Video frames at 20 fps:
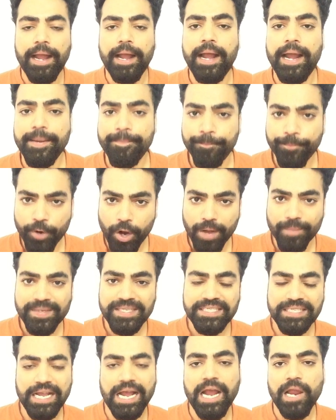I
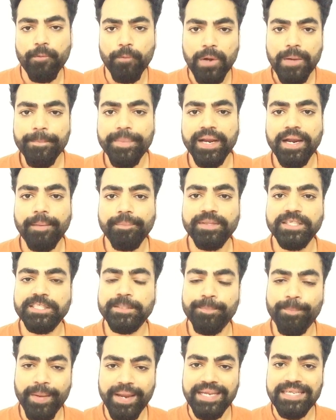promise I will pick up this
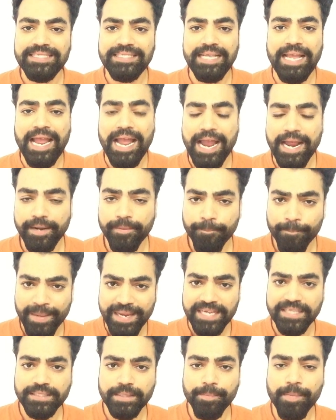pace and
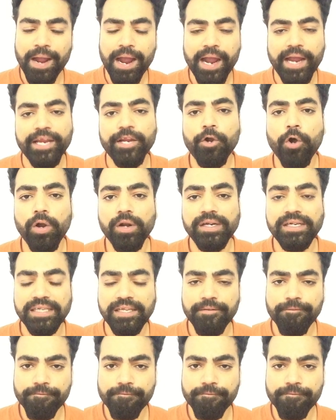make some high quality,